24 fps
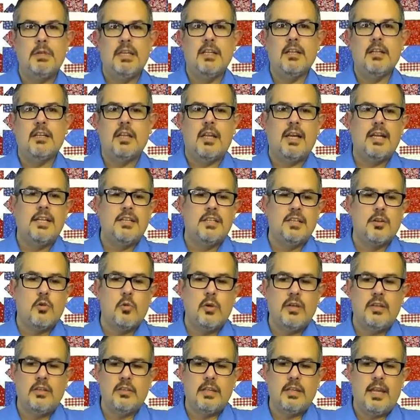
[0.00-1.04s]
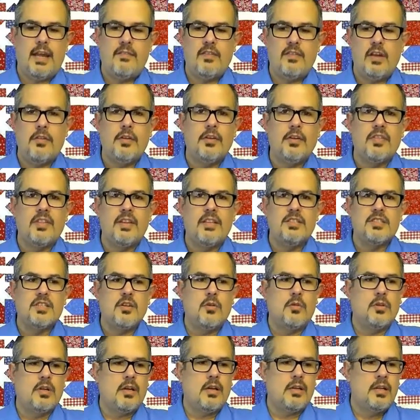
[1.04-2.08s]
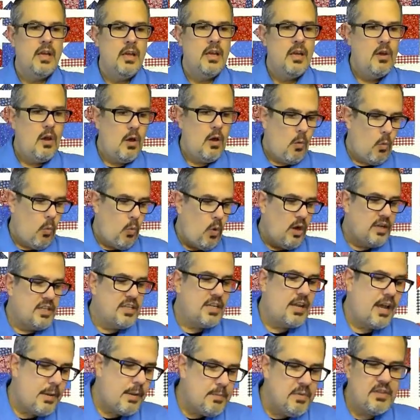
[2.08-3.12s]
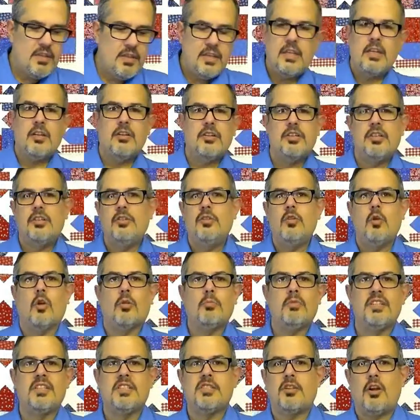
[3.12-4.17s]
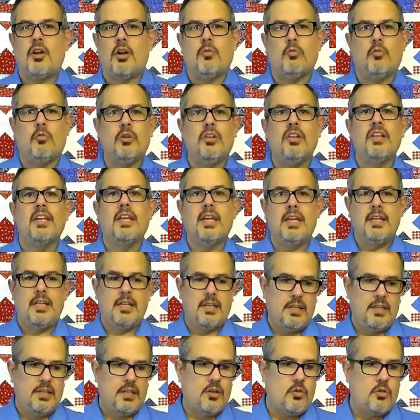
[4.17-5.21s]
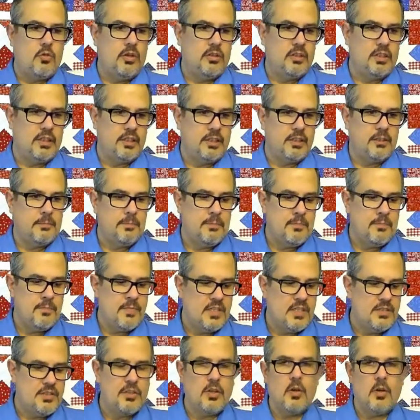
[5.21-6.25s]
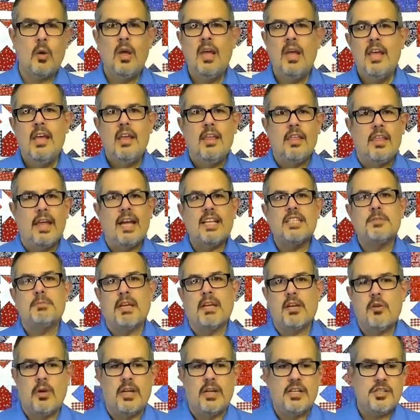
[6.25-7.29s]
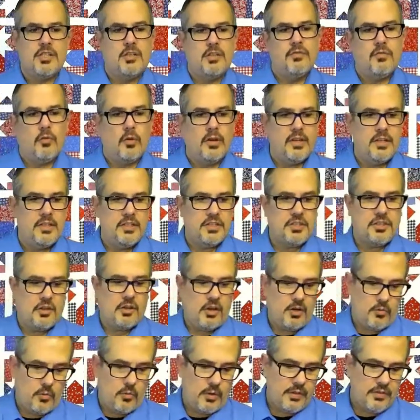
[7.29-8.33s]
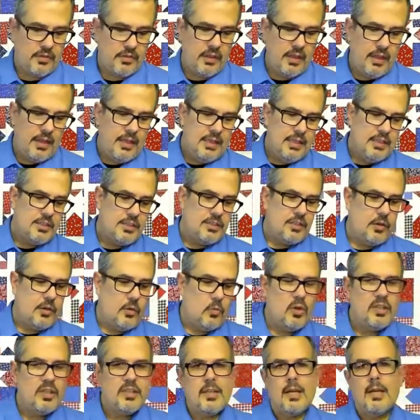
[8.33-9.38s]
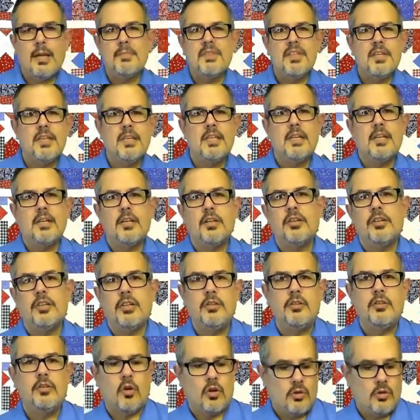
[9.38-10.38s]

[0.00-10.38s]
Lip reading: inclined to quilt, to have other things going on, what time of the year do you normally start really getting into quilting? So that's my question for you to start with. So what time of the year do you